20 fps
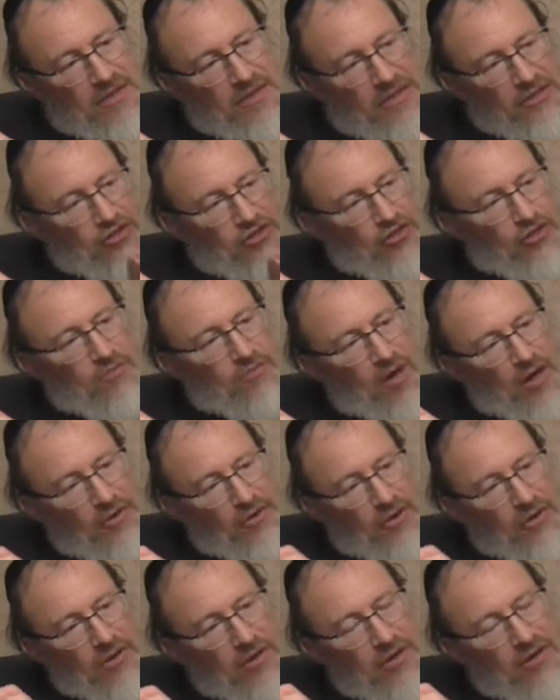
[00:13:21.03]
injured
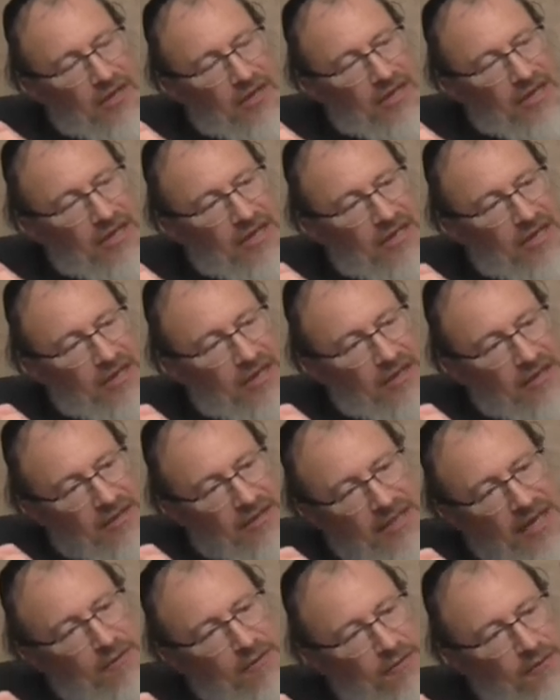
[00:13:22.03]
mother and a
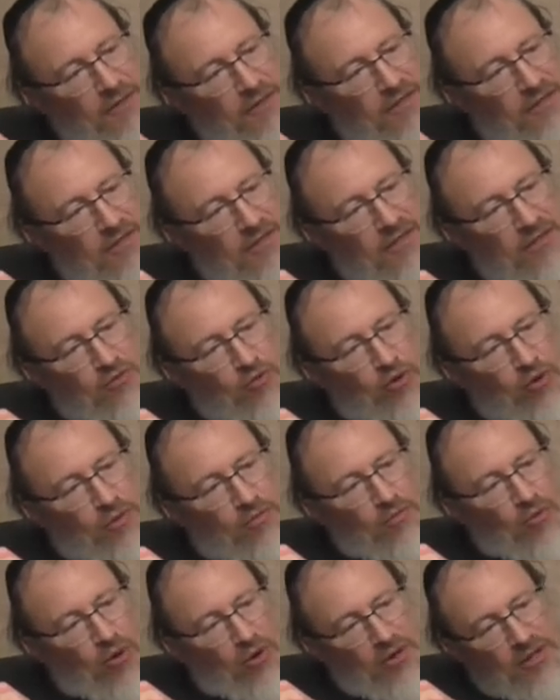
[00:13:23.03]
dead fetus is
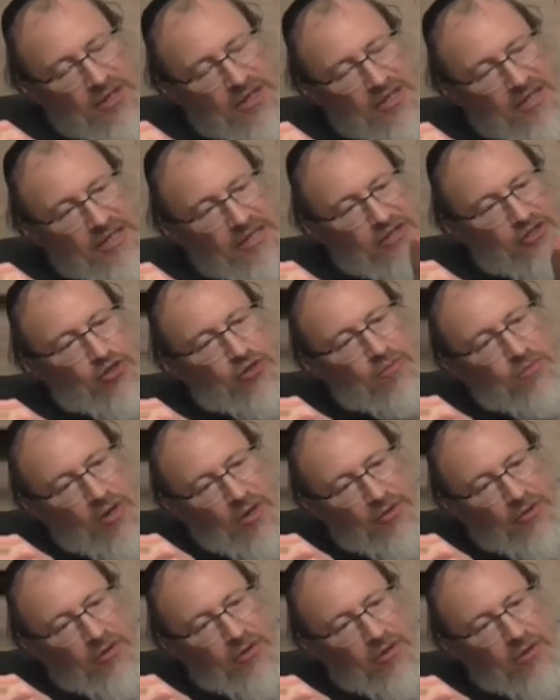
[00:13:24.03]
worth more than an injured
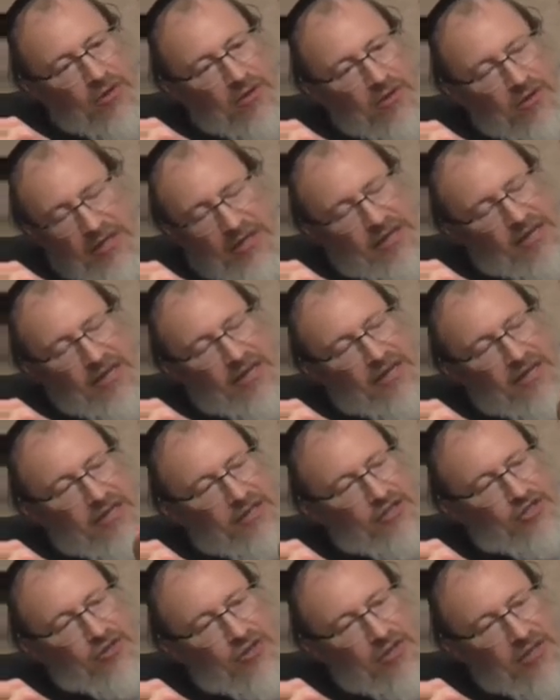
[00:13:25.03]
mother, than an
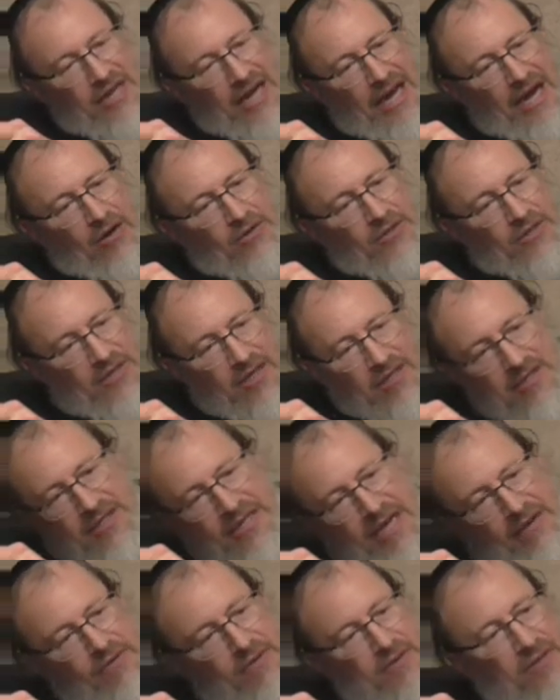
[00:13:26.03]
injured cow that doesn't
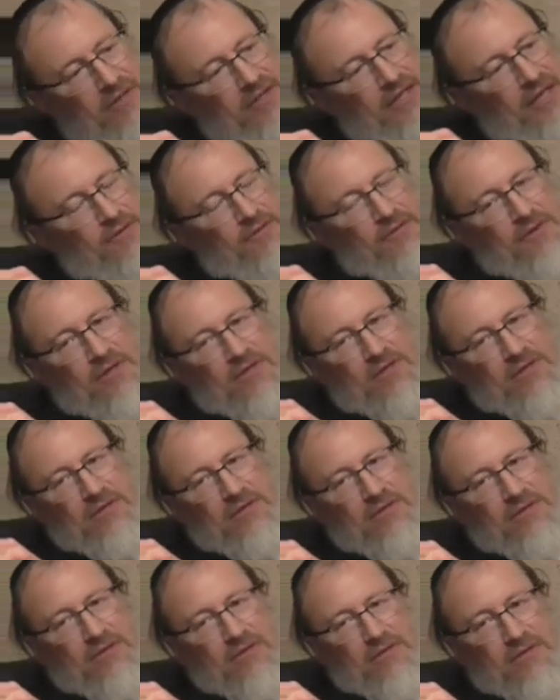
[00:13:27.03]
have a dead fetus,
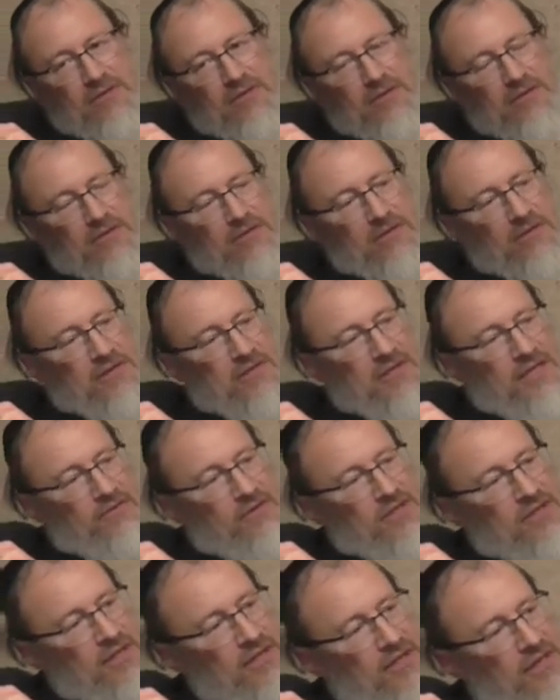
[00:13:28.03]
doesn't have
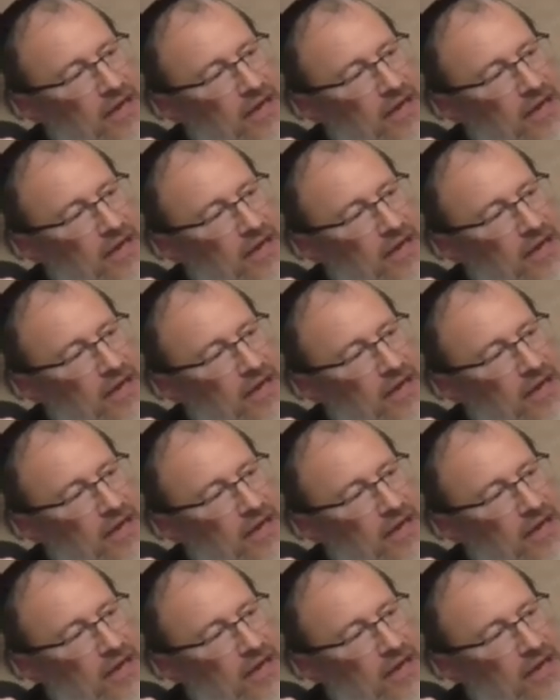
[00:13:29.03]
a dead